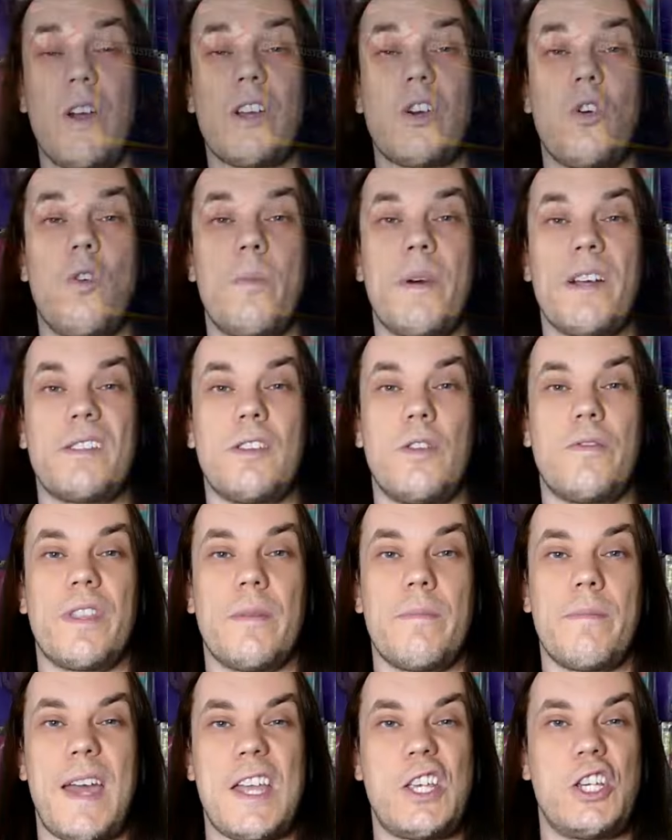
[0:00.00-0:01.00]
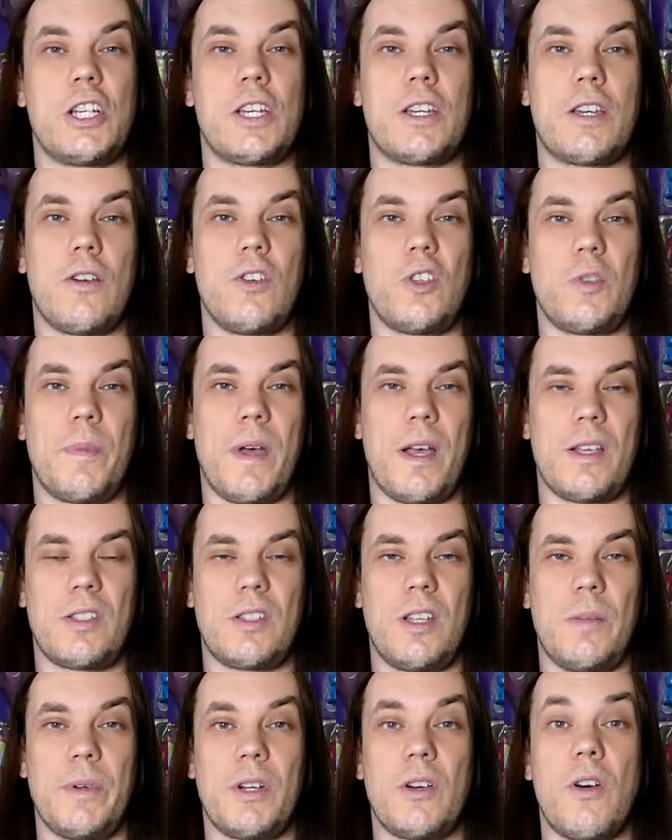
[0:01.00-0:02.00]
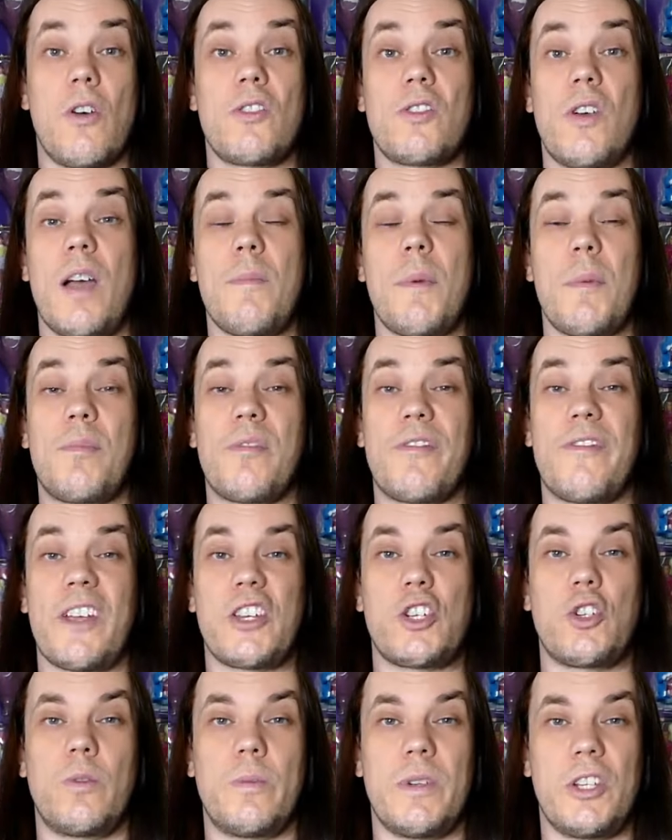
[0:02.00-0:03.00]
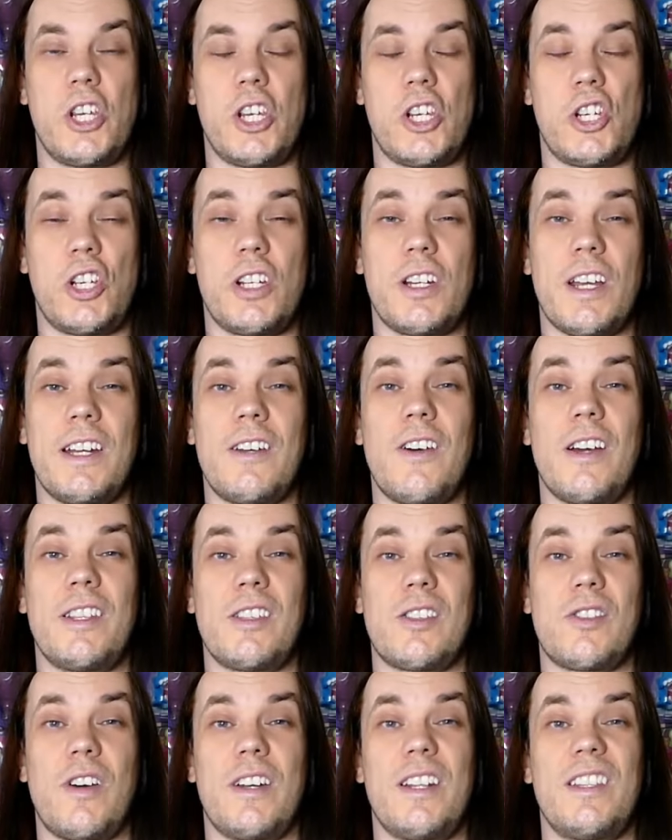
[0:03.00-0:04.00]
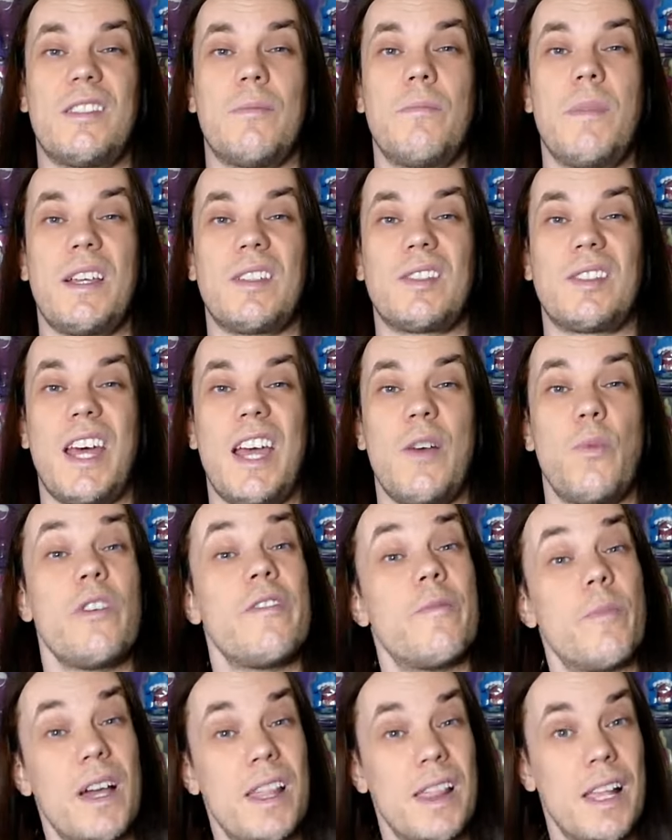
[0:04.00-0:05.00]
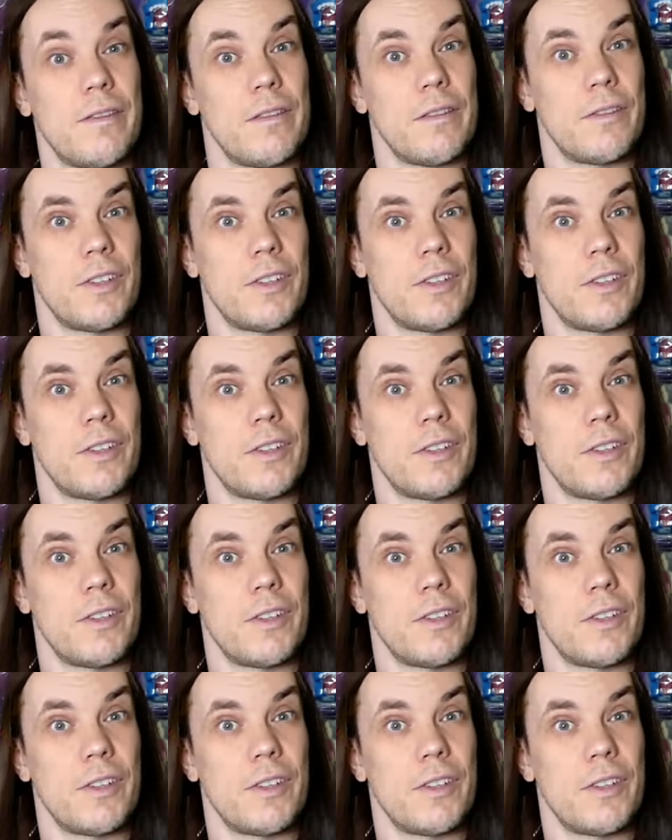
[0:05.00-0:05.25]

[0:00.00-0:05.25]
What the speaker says: call myself the Magic Ghostbuster because I'm a professional magician and I decided to mix that with my love of